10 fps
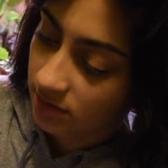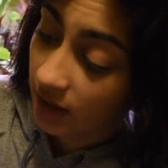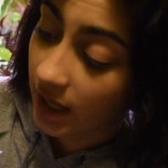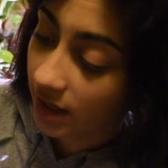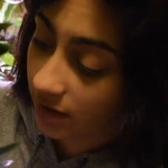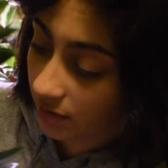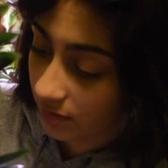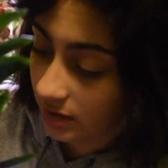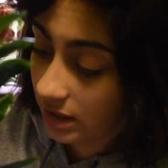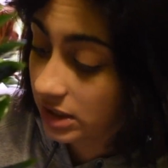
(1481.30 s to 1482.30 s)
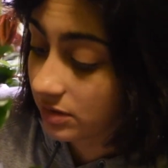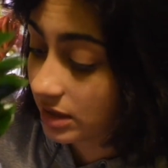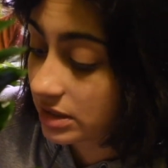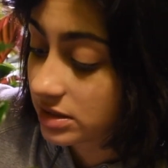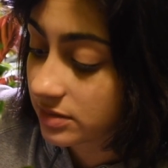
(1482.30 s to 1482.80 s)
I don't know.
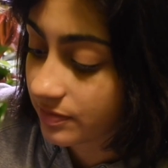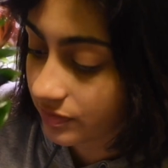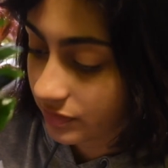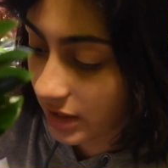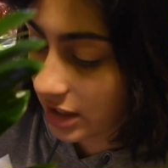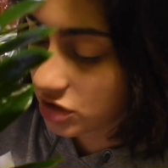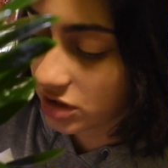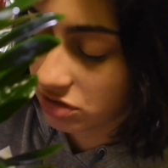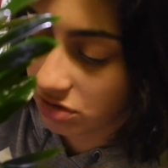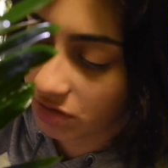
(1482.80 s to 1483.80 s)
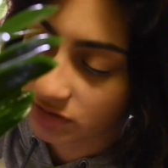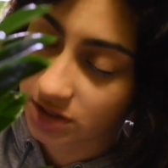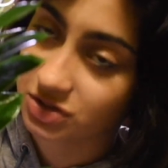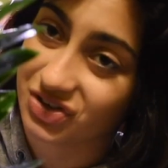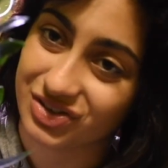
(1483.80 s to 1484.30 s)
Anyways, actually I do know it
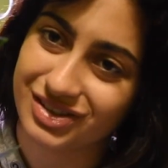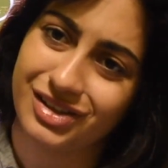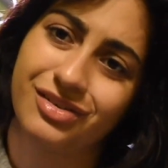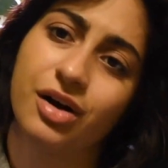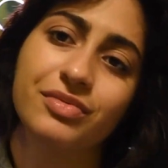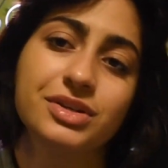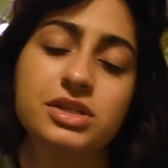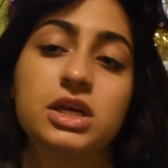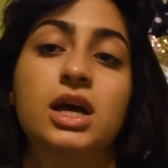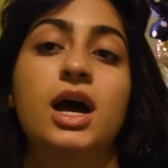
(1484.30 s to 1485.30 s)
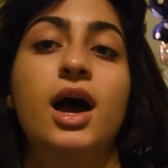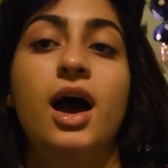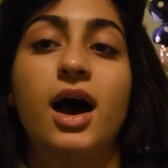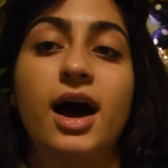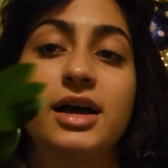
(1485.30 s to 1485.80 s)
does grow slow, obviously.
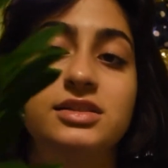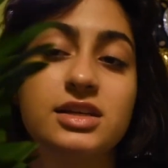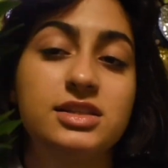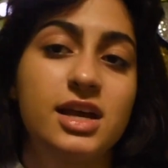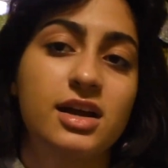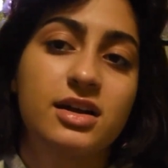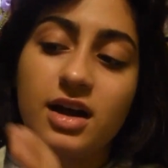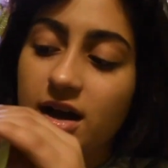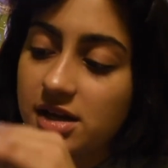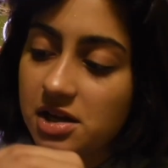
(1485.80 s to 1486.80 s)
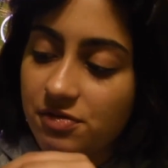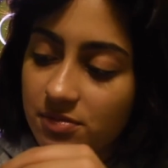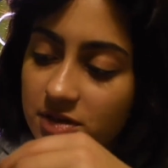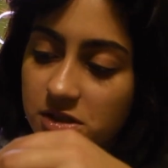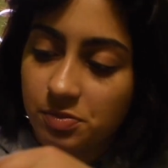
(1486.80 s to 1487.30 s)
I did take a cutting from
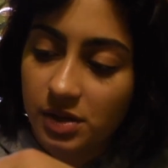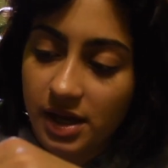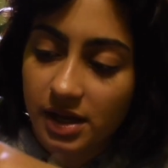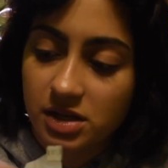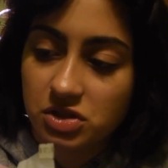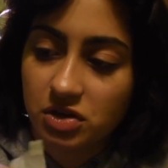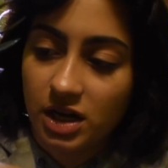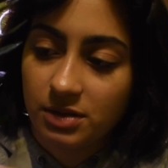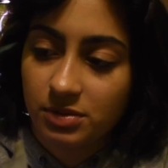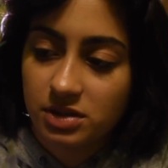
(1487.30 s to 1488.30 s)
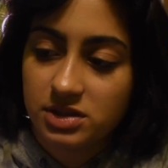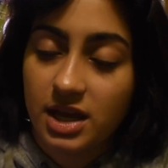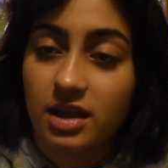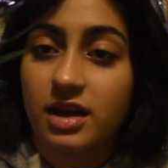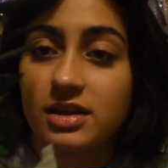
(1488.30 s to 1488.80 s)
this plant because you're able to
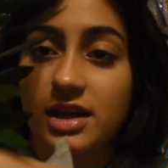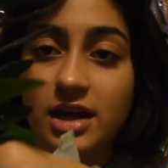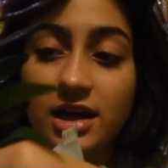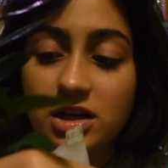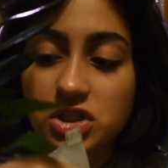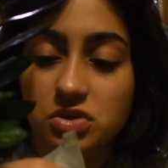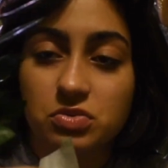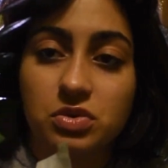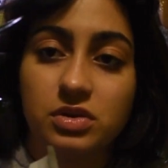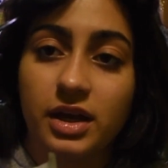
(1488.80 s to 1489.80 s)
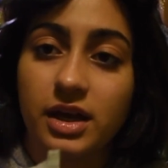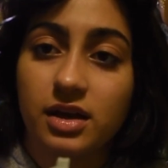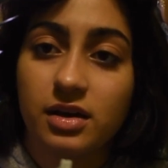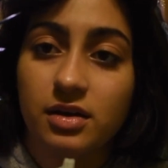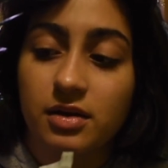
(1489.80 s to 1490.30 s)
take like an actual
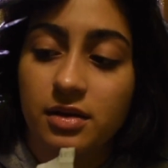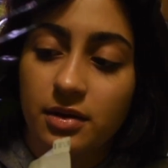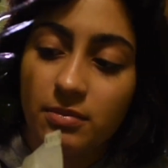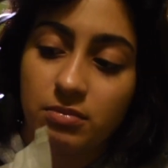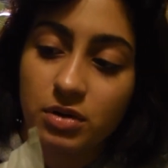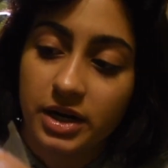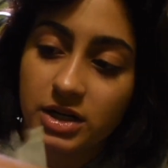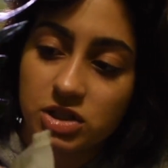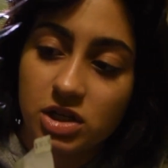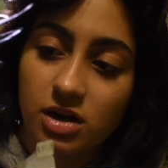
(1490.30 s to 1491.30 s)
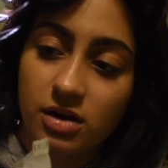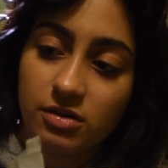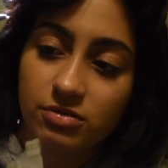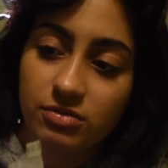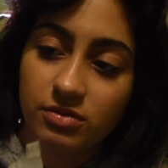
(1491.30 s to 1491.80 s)
like branch
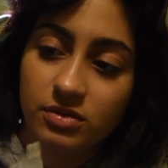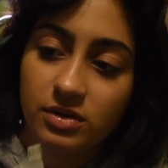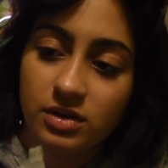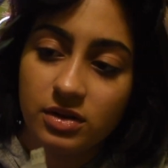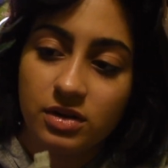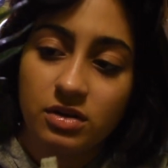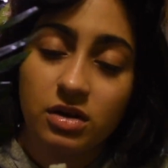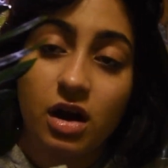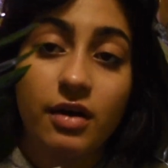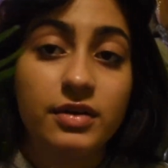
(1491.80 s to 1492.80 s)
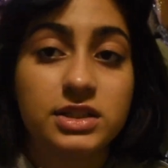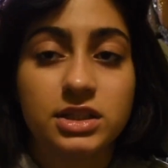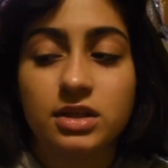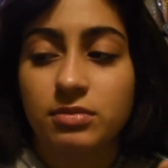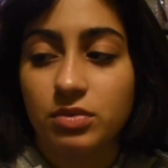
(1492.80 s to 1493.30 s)
off. Obviously
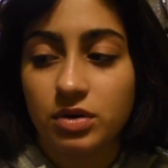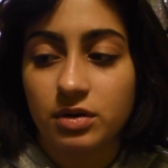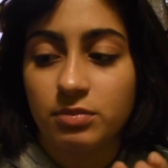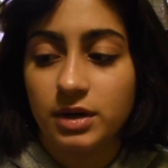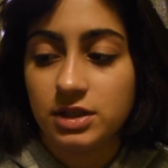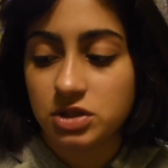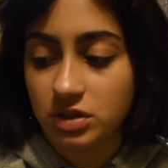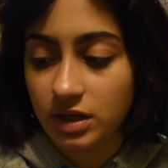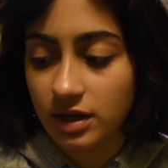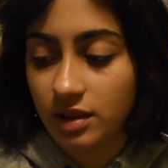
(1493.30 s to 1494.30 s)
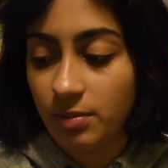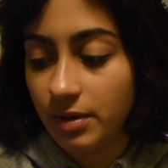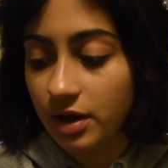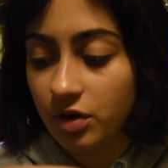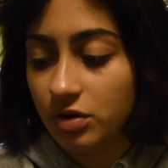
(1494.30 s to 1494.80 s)
the more branch you get, the
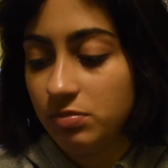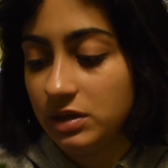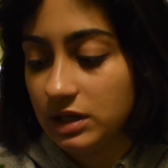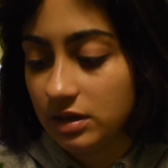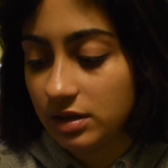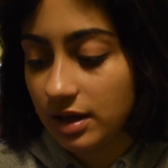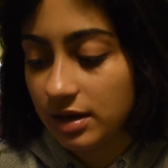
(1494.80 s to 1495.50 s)
better it'd be.